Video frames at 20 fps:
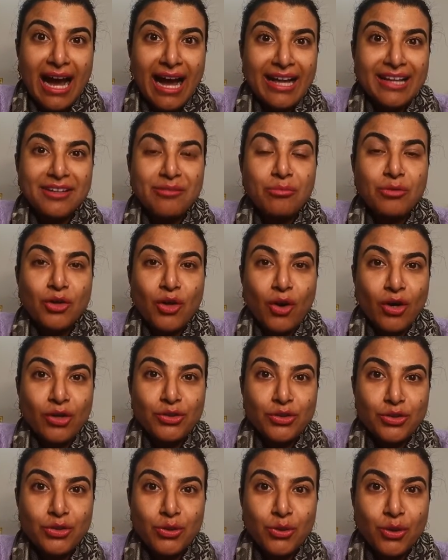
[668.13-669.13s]
i am
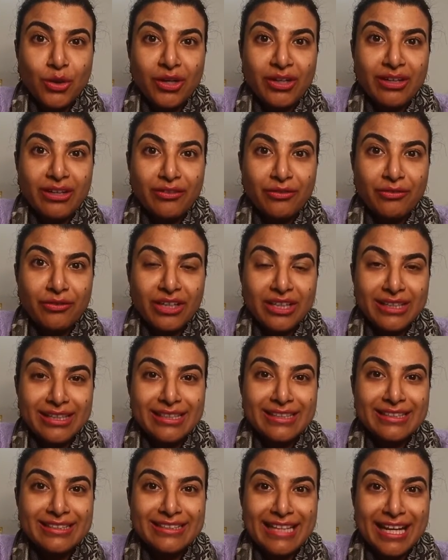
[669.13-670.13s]
not sure if
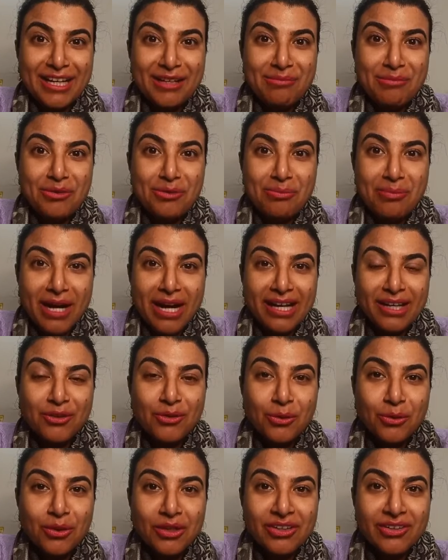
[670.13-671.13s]
it is time to buy
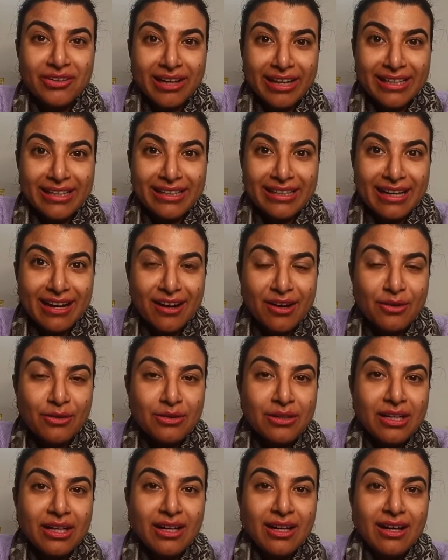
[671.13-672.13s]
gold right
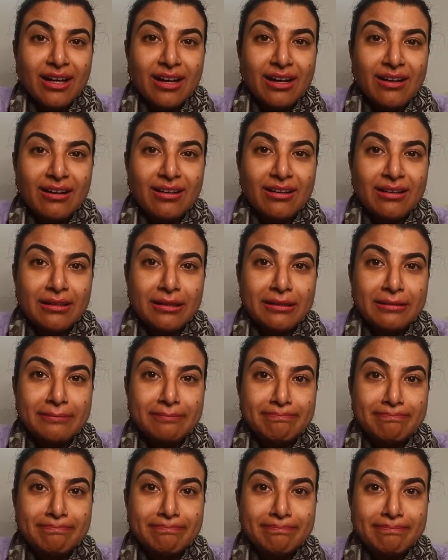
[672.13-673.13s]
now
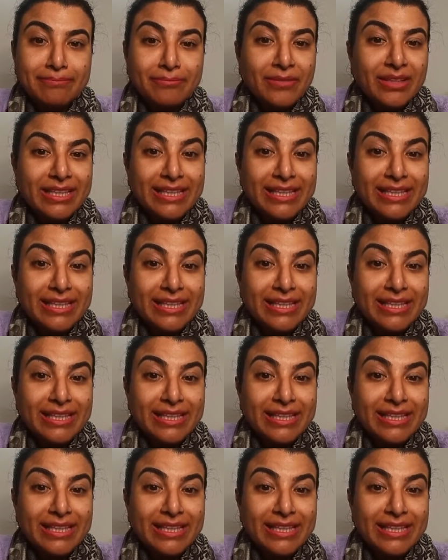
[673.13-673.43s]
um,